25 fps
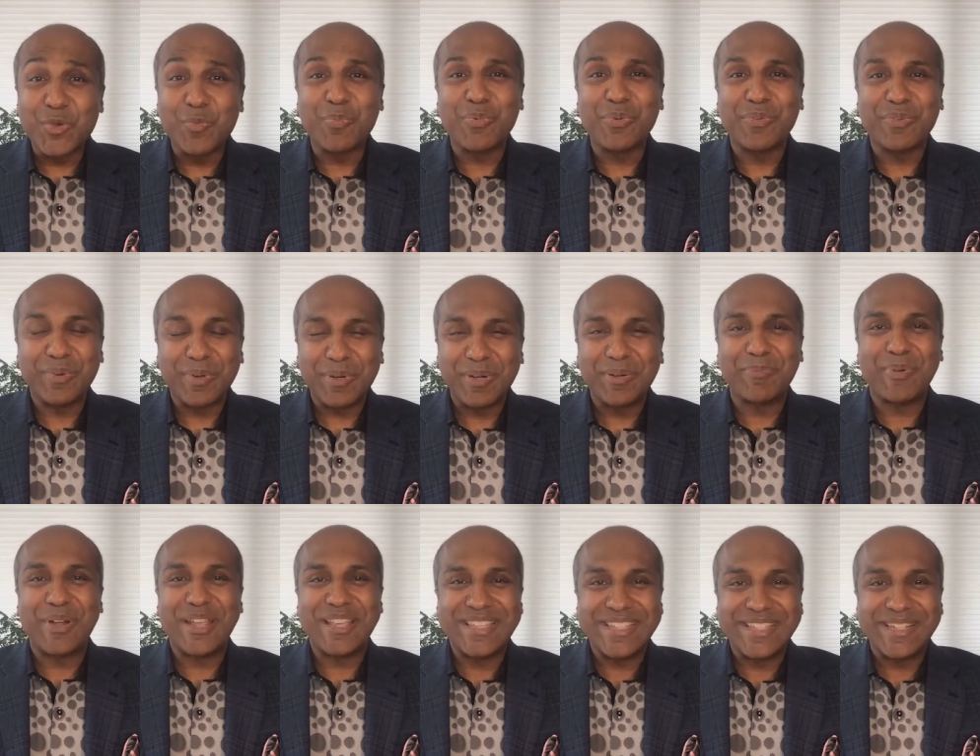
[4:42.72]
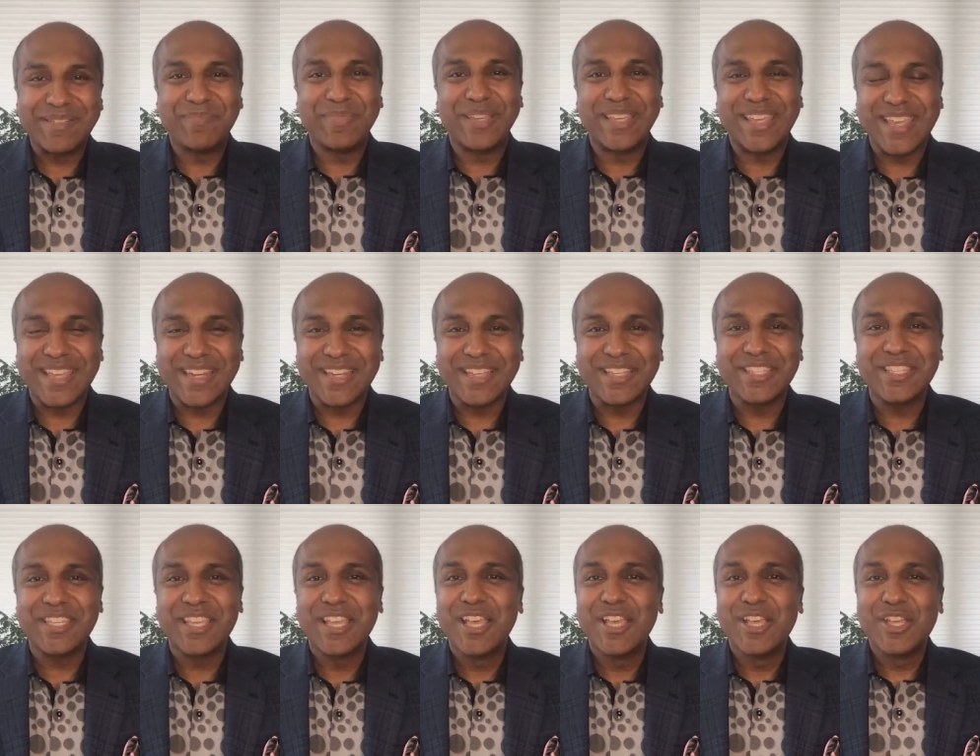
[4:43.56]
Thank you,
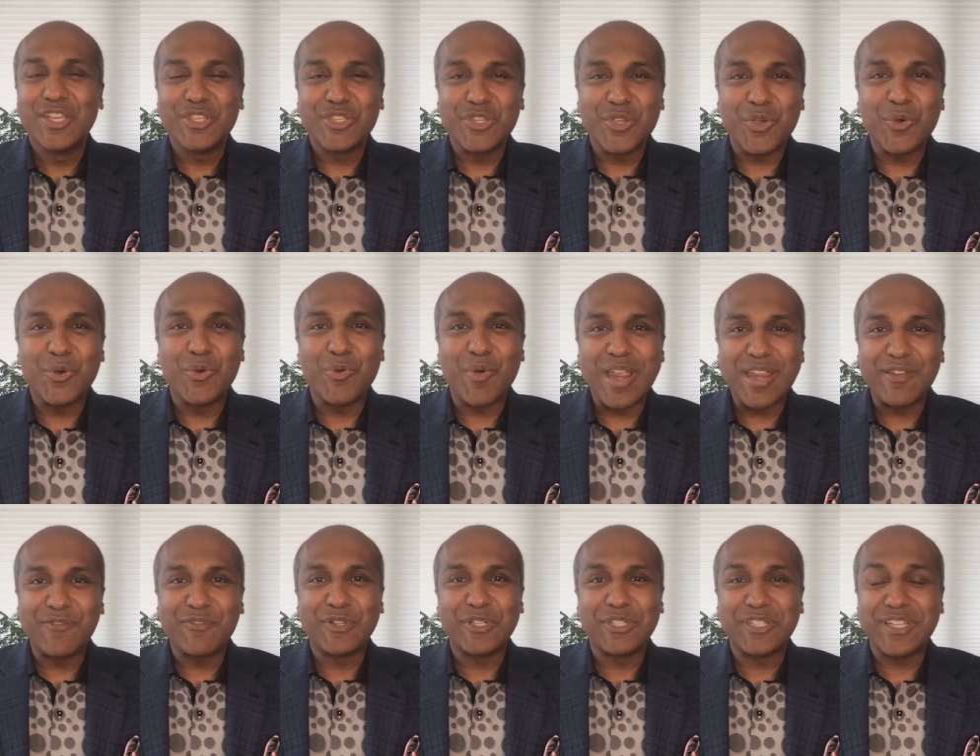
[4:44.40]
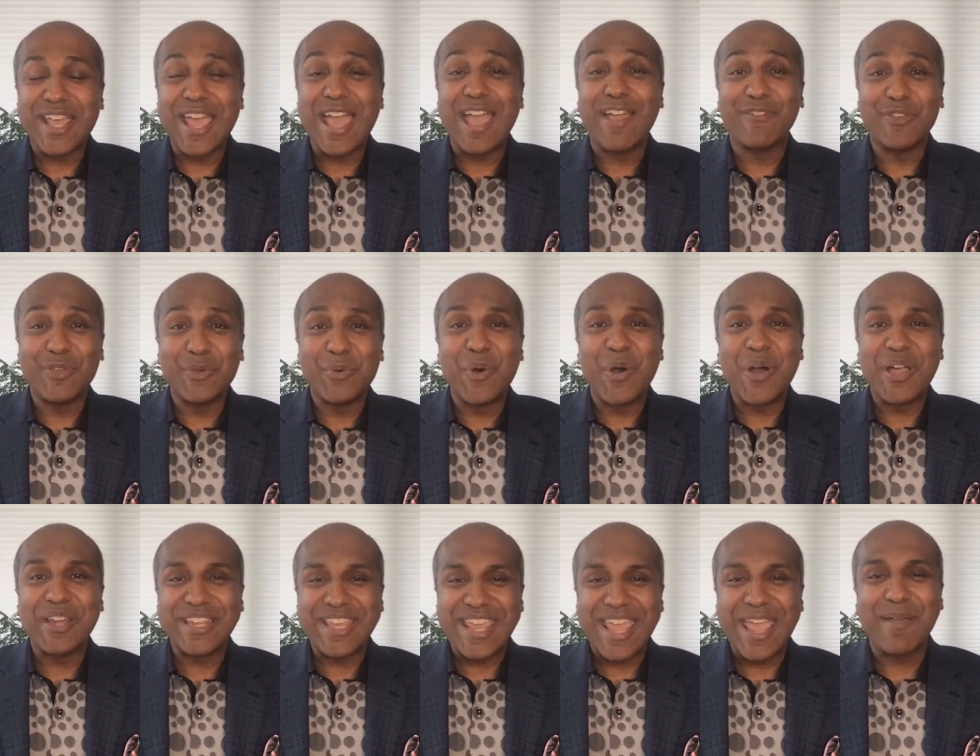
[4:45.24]
President McInnes. So grateful
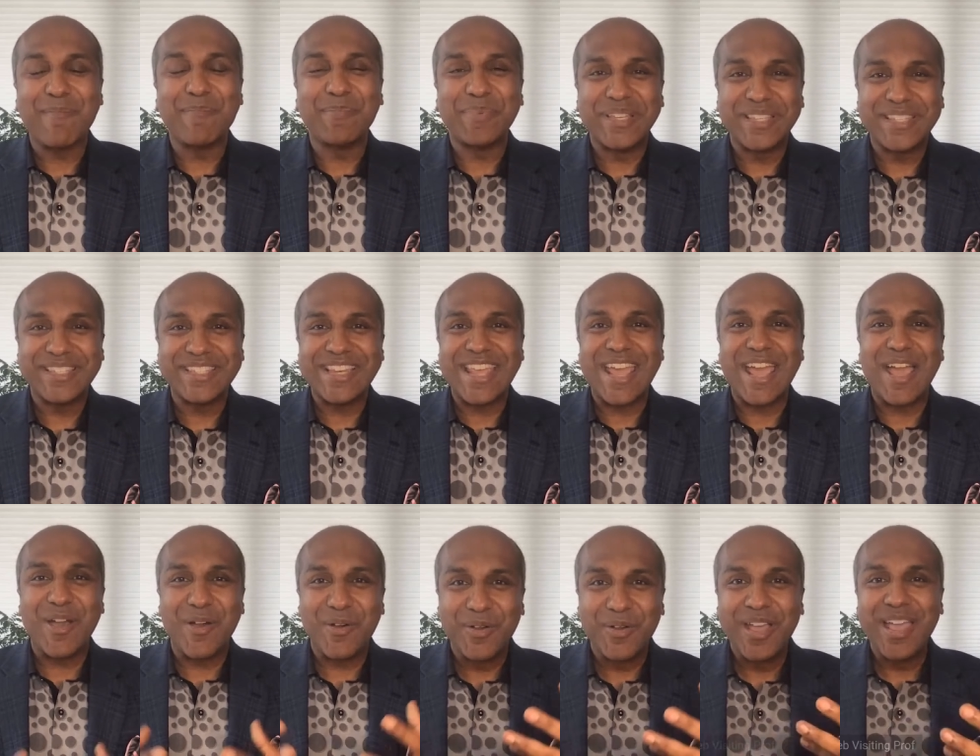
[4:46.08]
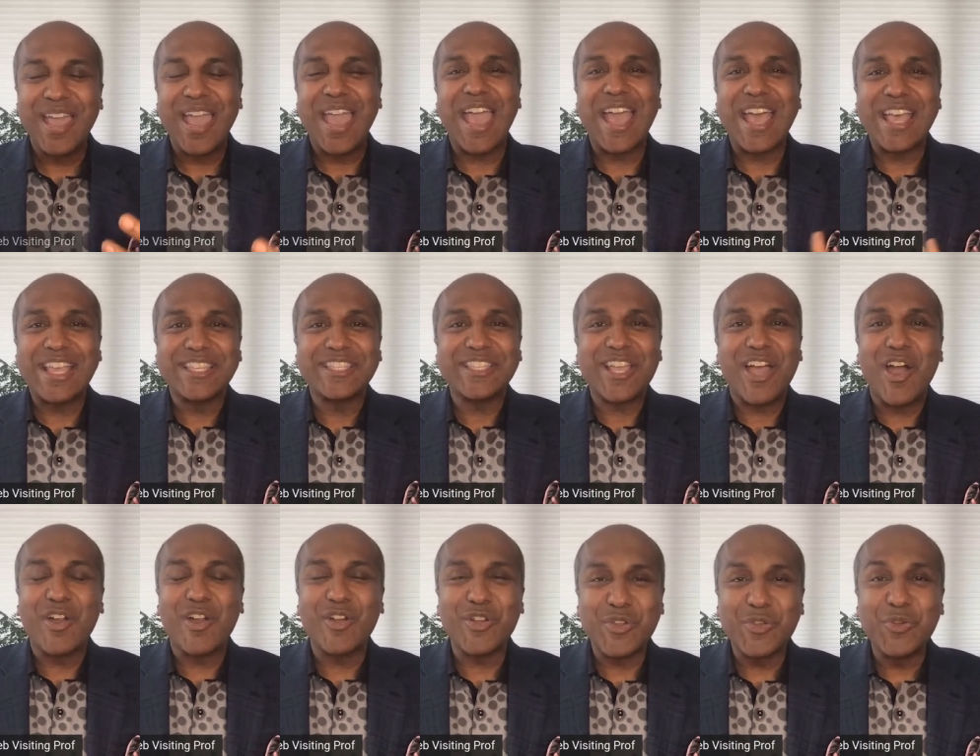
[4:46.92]
to have you on campus
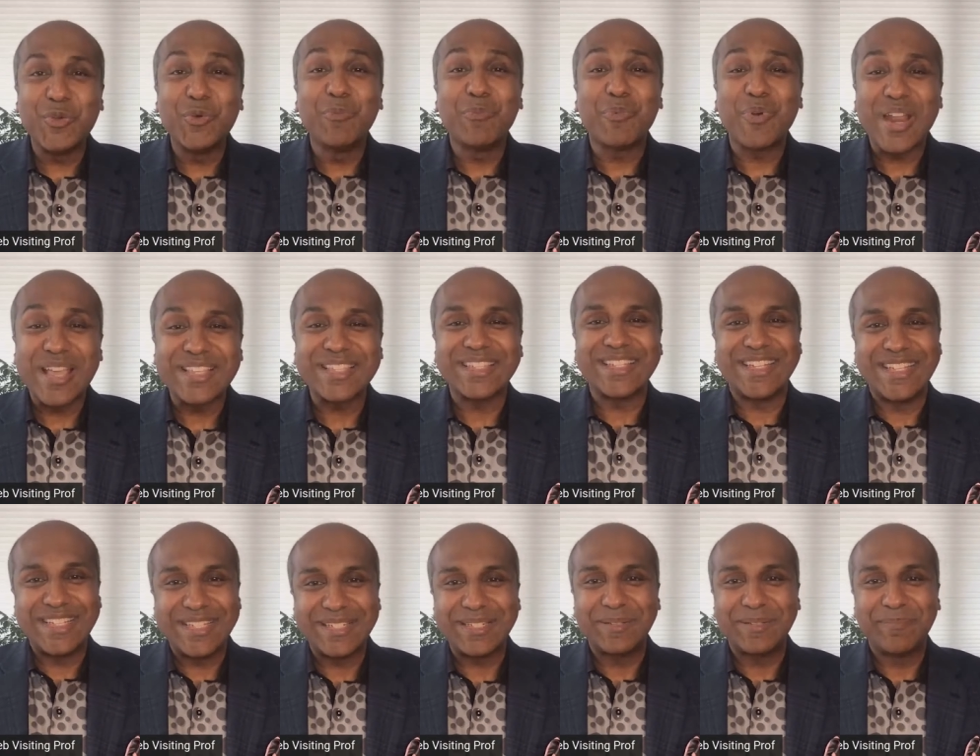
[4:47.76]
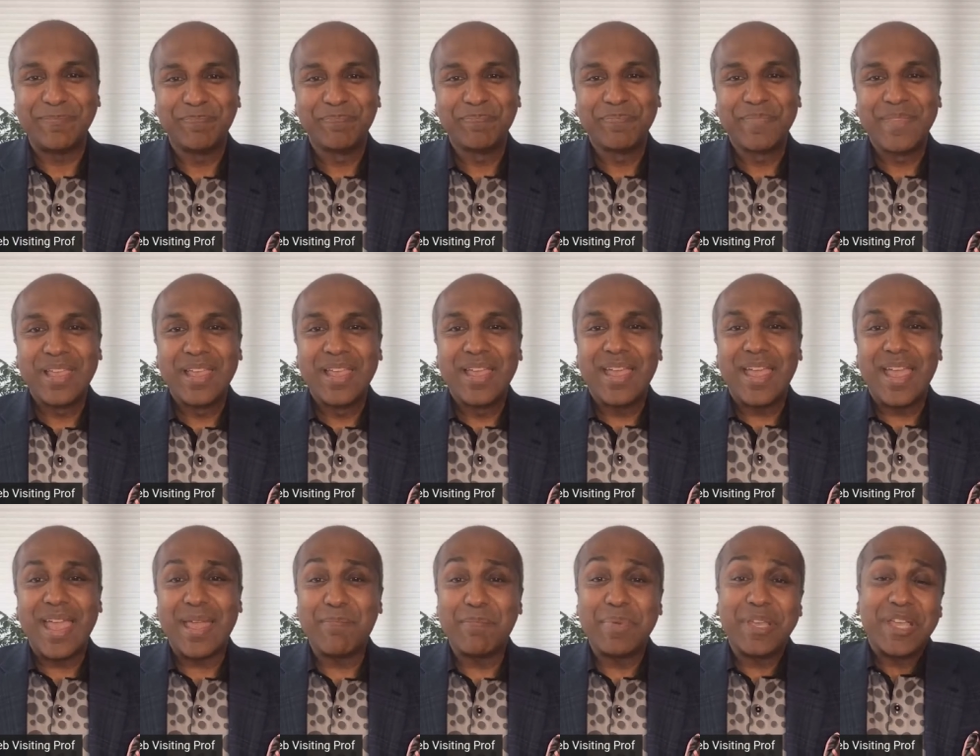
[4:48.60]
now as our new president.
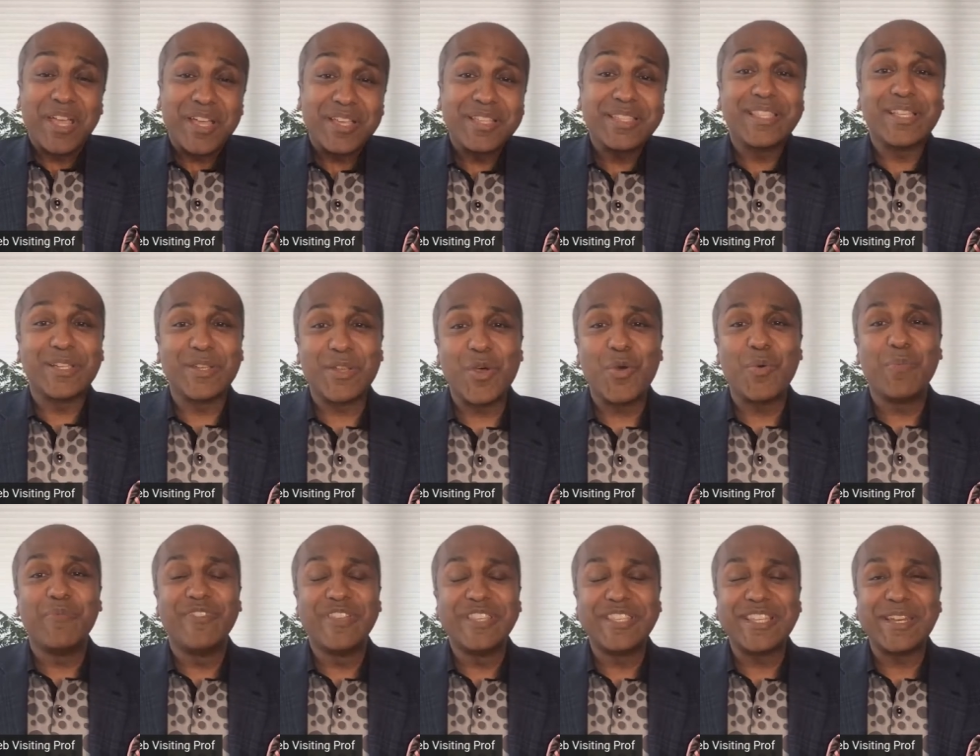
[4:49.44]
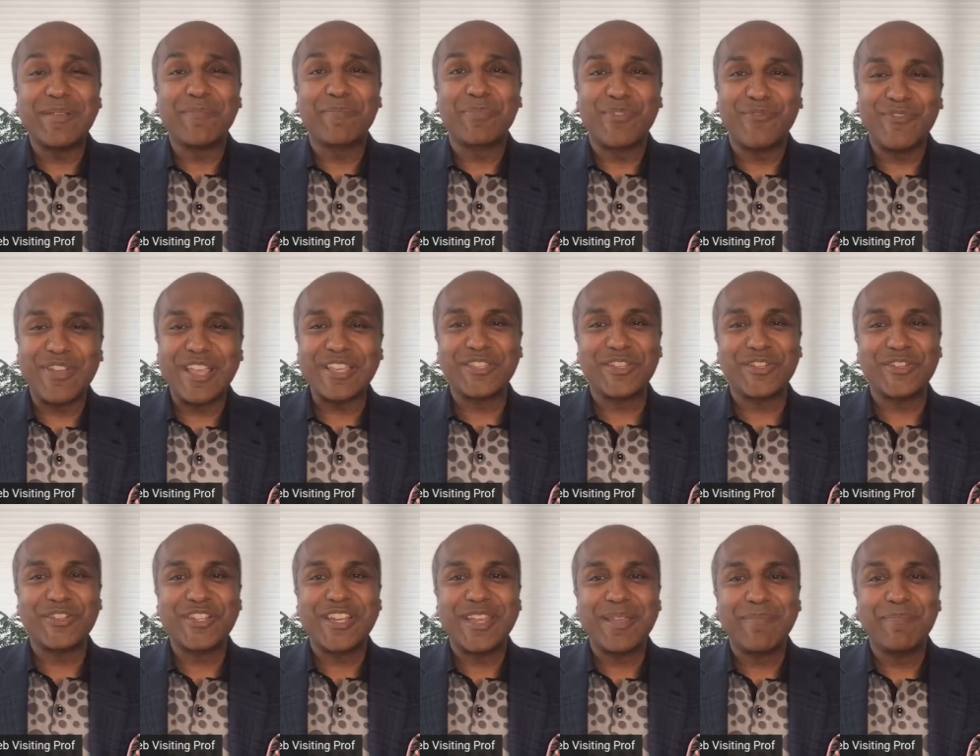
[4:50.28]
And because the Loeb
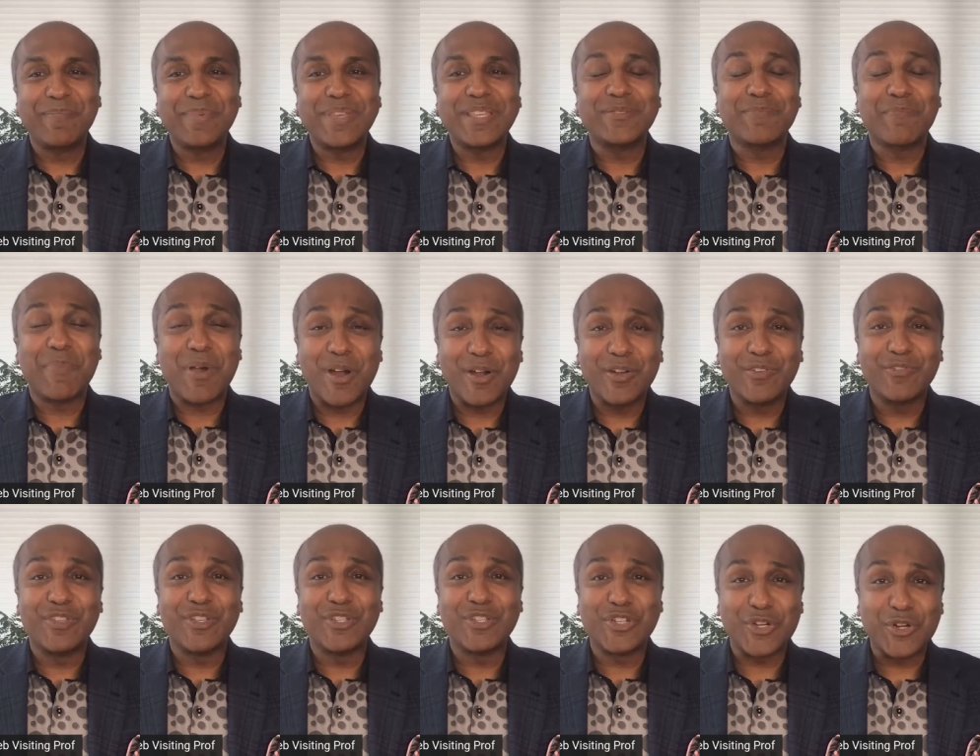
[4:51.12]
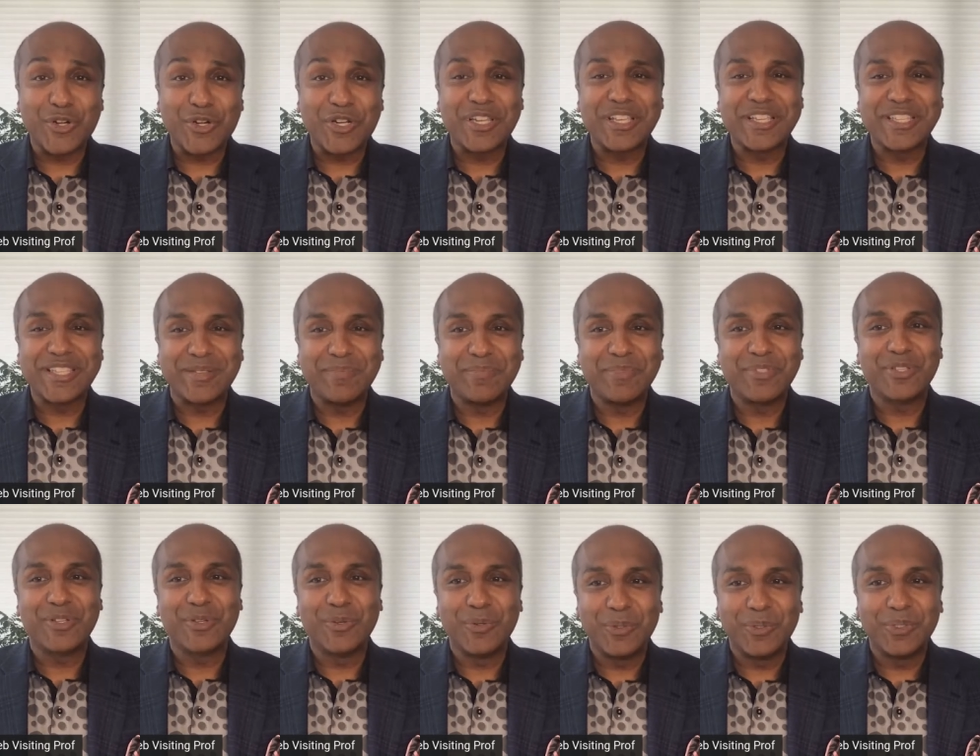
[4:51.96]
Visiting Professorship is part of the
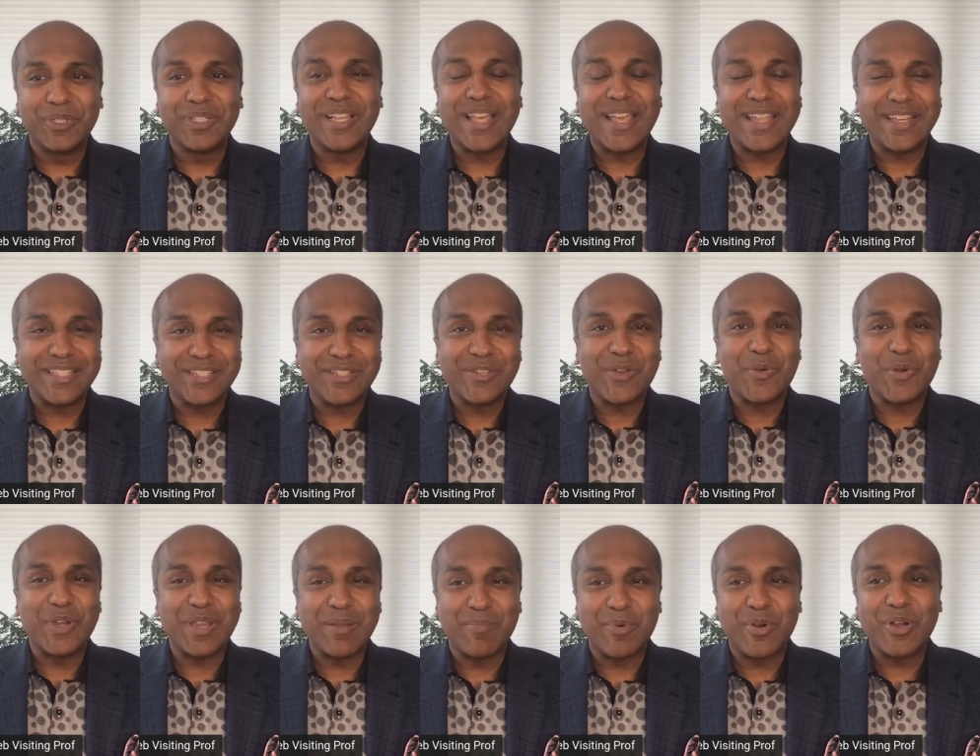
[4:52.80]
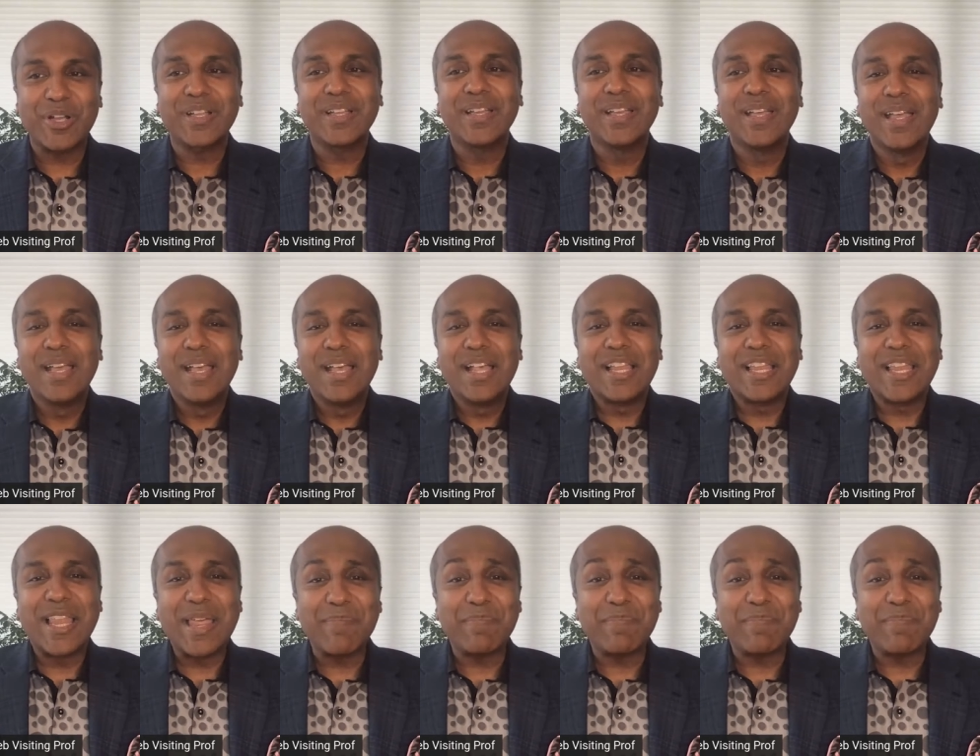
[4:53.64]
Journalism School at Stony Brook,